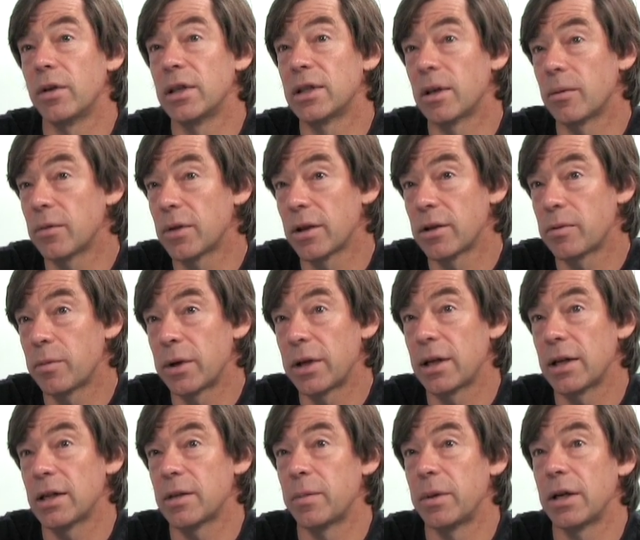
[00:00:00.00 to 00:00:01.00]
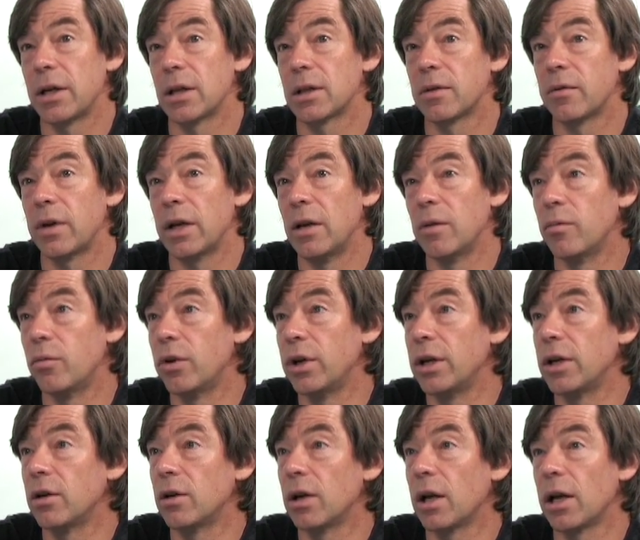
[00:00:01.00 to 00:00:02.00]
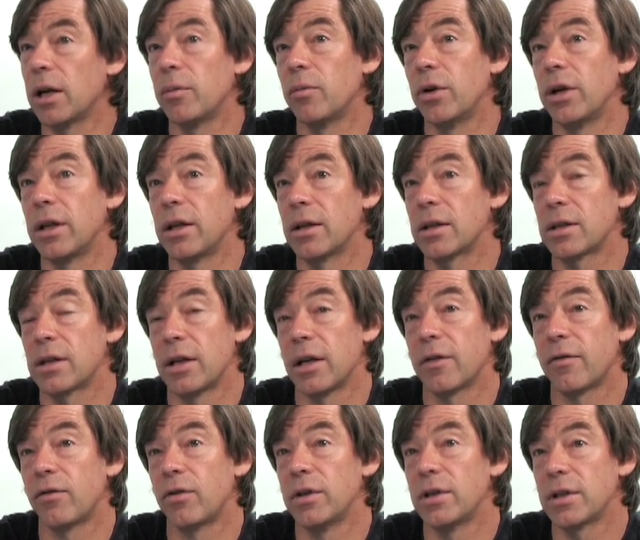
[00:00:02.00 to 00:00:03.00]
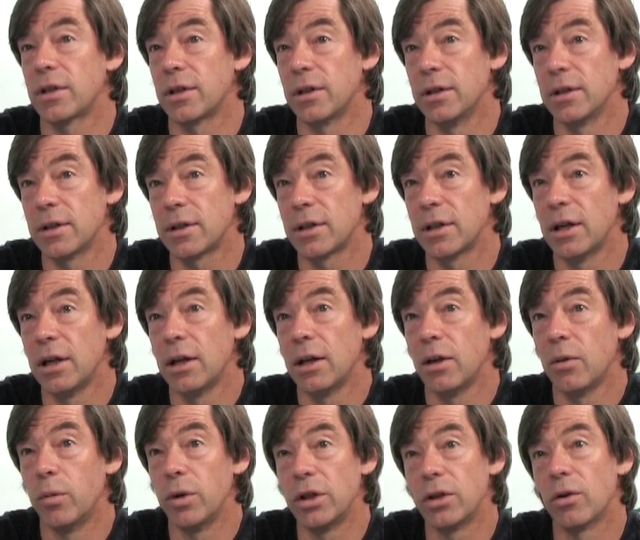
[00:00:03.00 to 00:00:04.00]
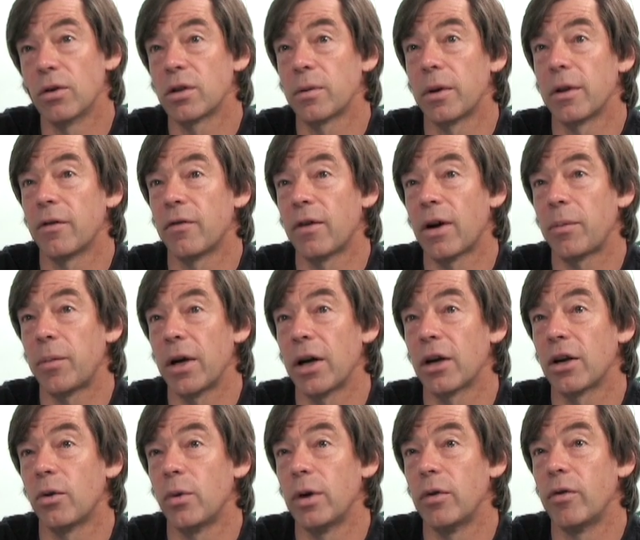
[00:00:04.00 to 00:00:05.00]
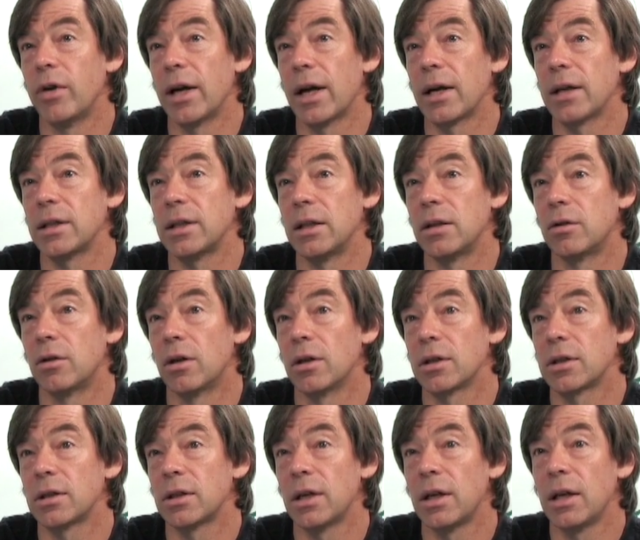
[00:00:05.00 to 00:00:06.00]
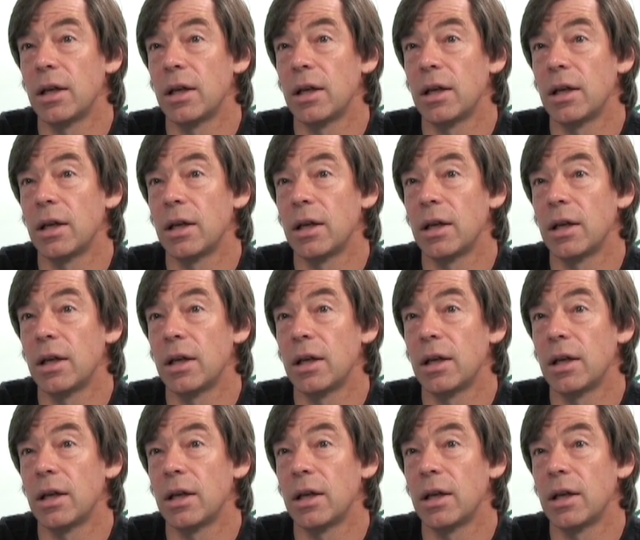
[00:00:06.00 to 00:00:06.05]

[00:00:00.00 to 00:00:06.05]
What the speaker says: Sometimes it's because of inbreeding or line breeding that's there. For instance, we talked about the Fabiano in reality cross.